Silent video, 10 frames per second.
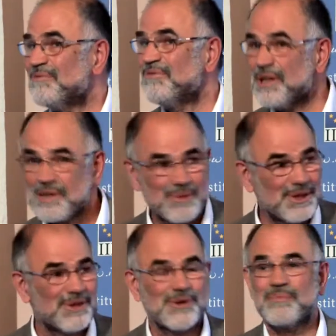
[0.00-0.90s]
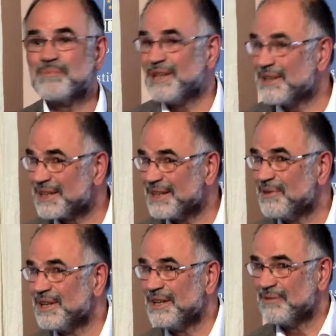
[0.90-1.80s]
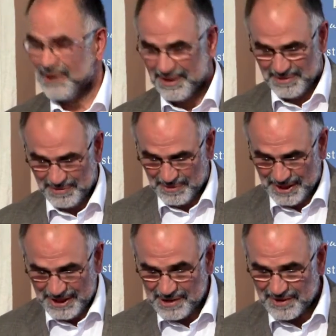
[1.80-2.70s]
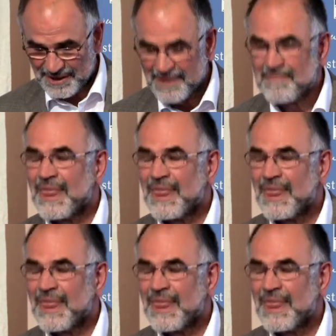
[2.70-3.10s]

feasible or politically realistic.